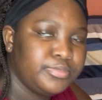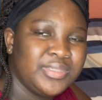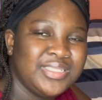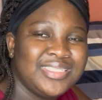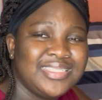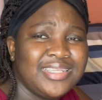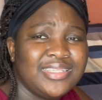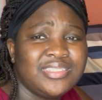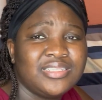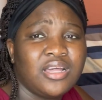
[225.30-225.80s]
it
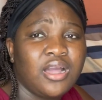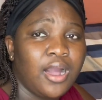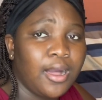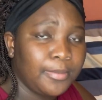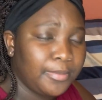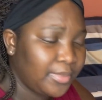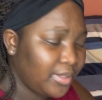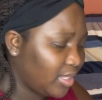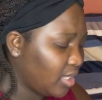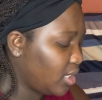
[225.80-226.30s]
says
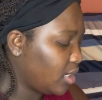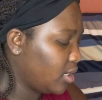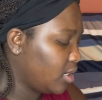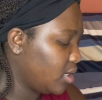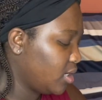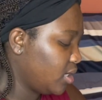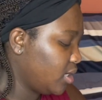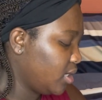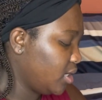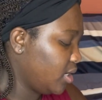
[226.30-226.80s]
copying
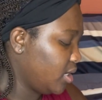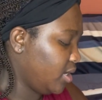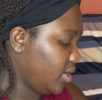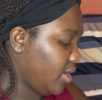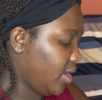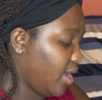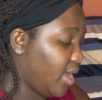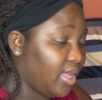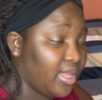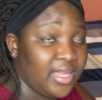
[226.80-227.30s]

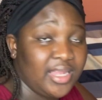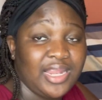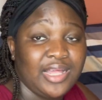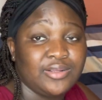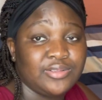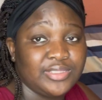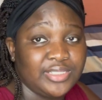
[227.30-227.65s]
iCloud